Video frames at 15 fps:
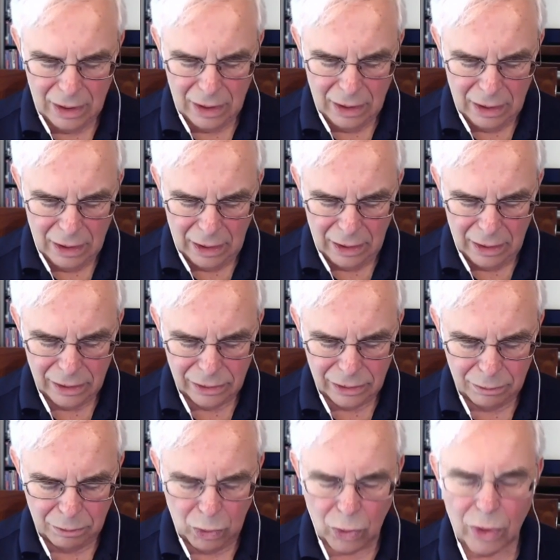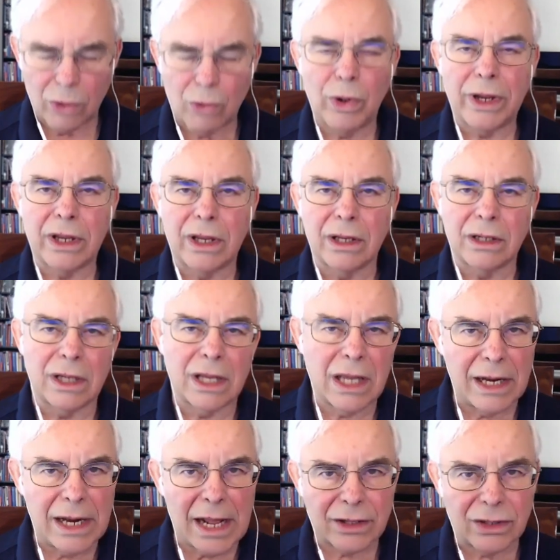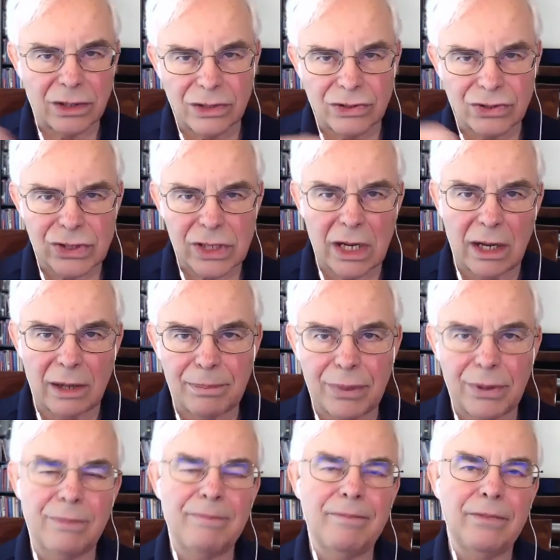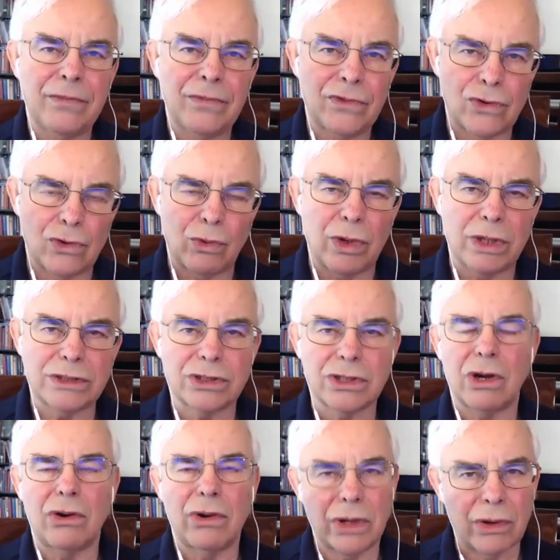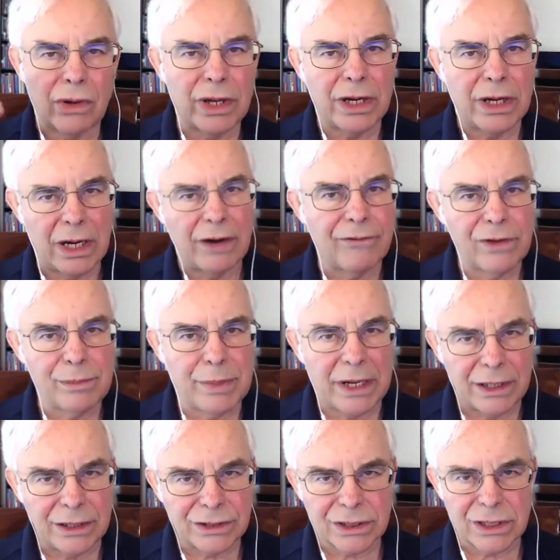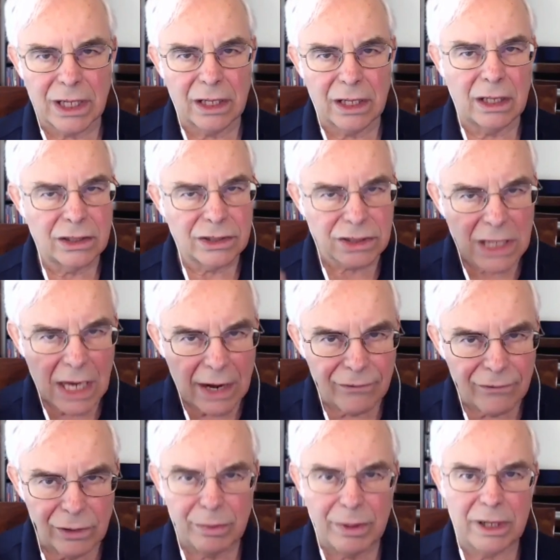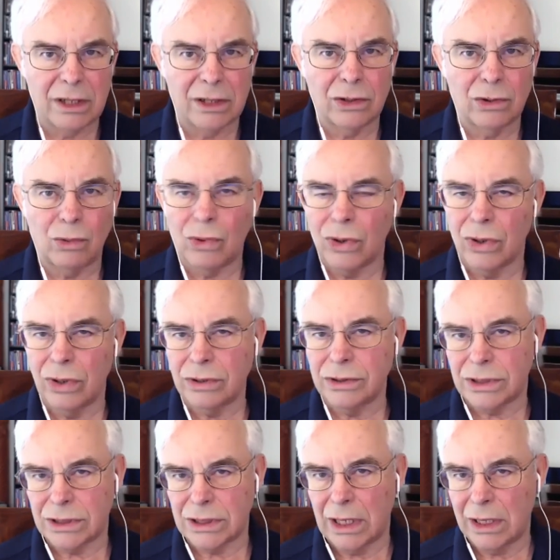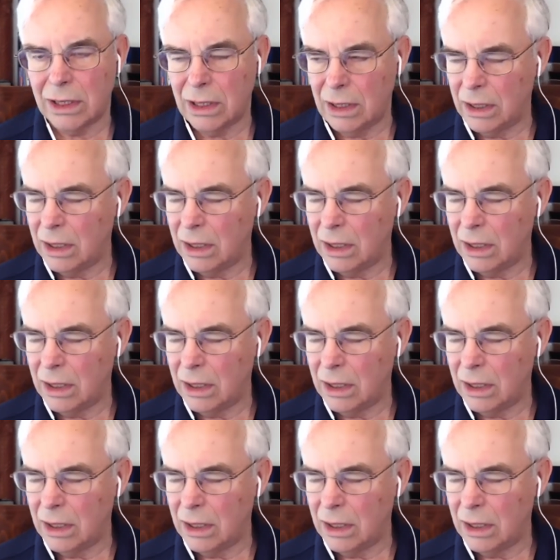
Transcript: uh, the more we can connect this up to what's going on in everybody's psyche, it's everybody in the world's psyche,